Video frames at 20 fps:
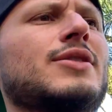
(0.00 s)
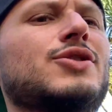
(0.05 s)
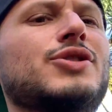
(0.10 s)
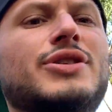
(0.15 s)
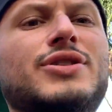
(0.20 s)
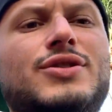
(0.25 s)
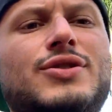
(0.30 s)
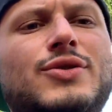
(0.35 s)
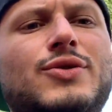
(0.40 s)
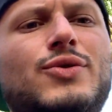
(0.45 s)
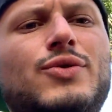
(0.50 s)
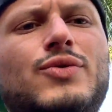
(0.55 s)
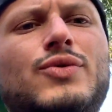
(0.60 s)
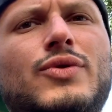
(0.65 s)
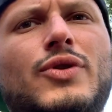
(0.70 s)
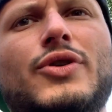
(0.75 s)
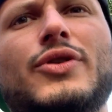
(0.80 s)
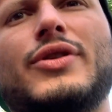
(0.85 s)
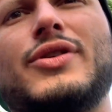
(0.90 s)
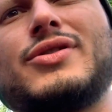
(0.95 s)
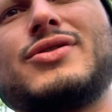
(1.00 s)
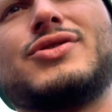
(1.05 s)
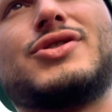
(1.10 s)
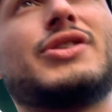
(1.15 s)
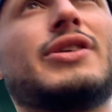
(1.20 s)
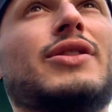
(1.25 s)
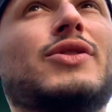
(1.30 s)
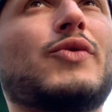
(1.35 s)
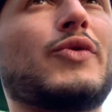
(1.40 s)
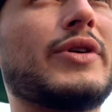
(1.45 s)
G2 or the
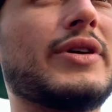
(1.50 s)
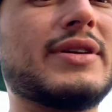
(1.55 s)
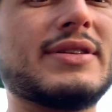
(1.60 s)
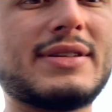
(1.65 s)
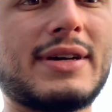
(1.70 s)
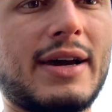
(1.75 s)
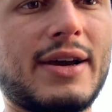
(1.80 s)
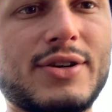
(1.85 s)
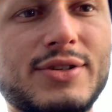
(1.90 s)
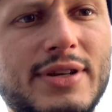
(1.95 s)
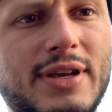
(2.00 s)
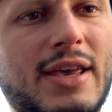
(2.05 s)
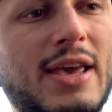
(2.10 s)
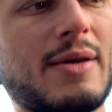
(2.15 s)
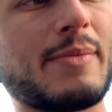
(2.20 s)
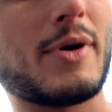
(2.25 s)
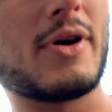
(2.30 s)
G3 tires that came